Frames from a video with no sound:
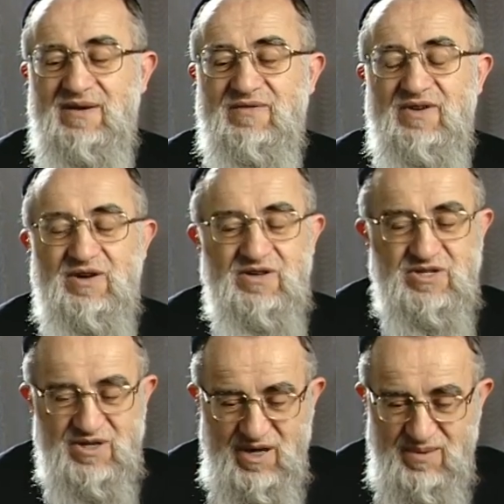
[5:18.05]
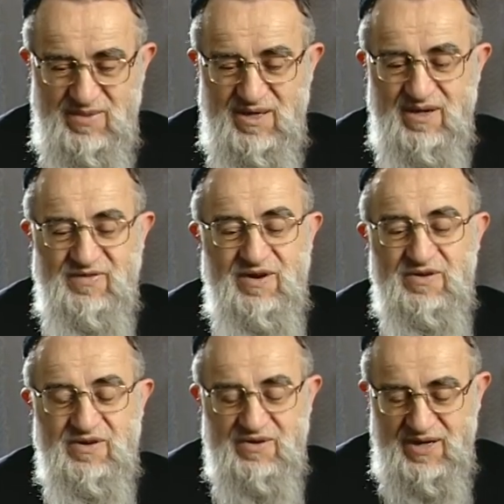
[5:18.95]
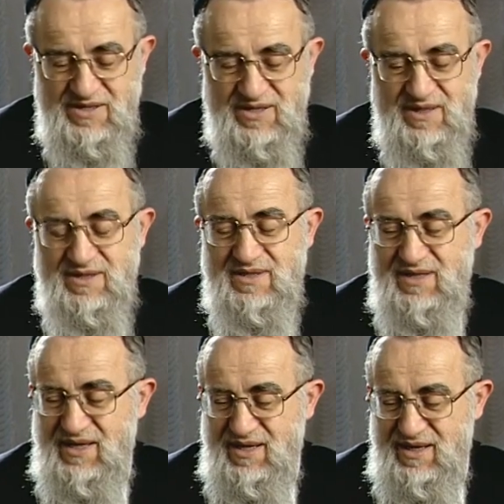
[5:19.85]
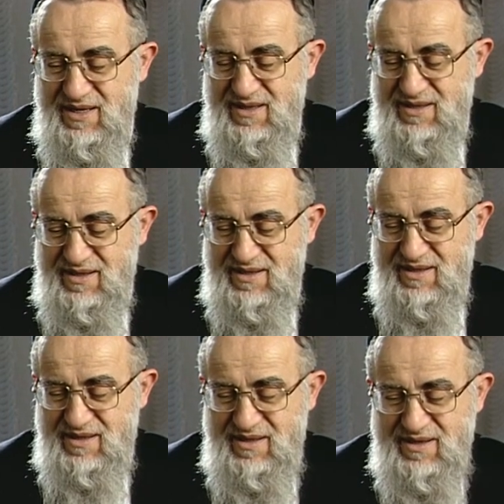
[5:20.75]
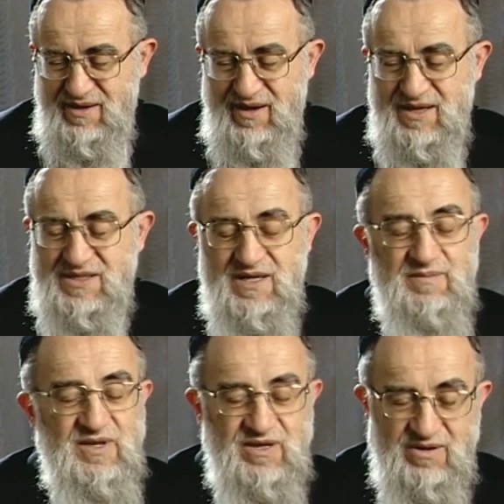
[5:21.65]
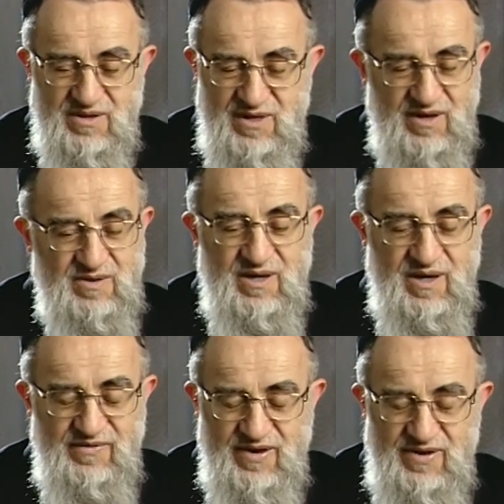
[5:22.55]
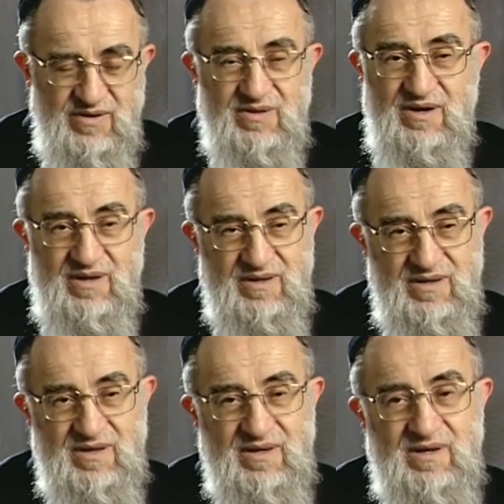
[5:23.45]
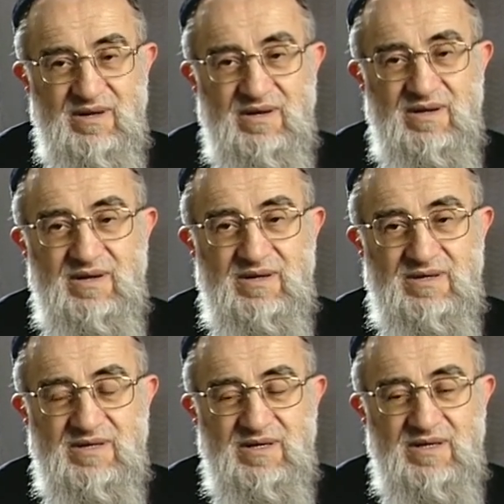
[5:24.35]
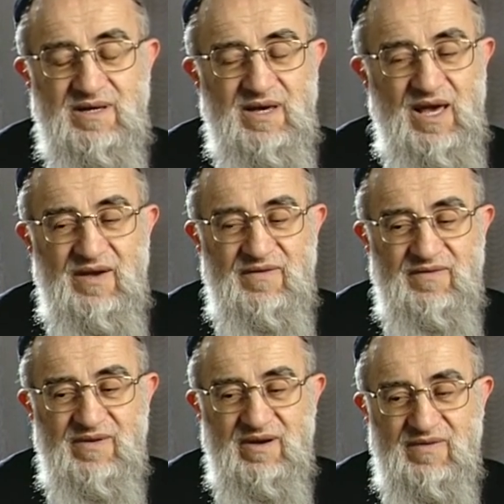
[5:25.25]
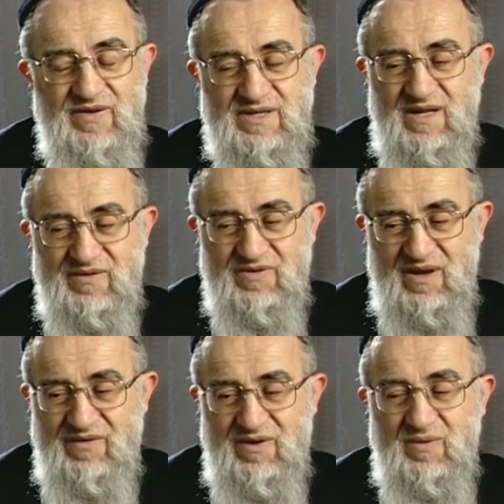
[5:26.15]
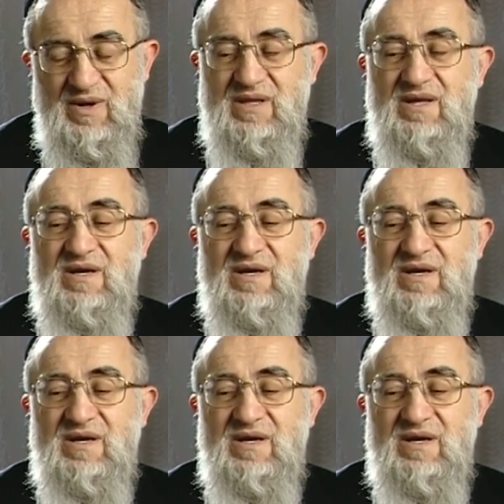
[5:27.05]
very charming, very gracious, and extremely good, a good, a very good heart. She gave of herself to everyone.